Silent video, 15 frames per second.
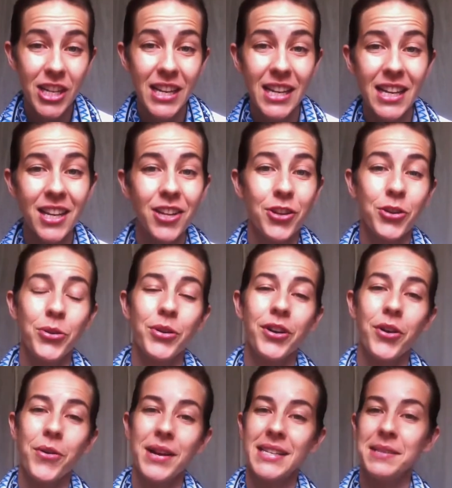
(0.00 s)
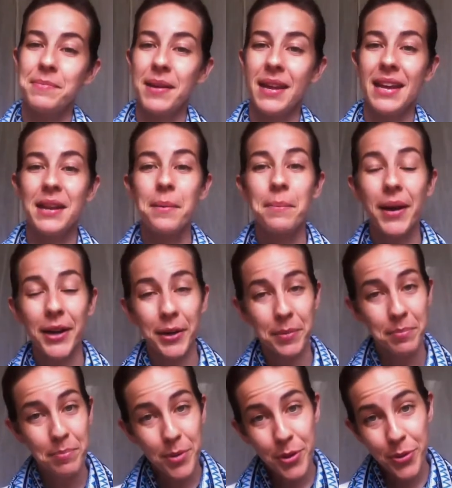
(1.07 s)
You are going to be in a better
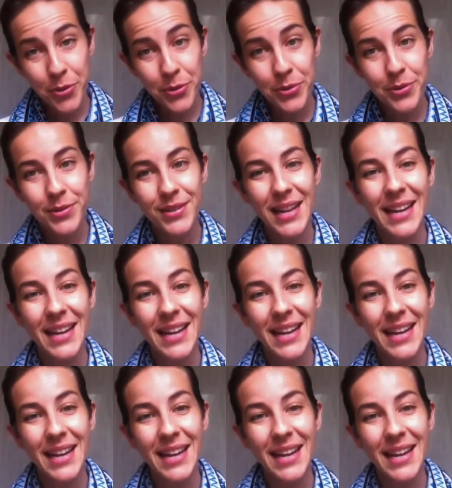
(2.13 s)
mood,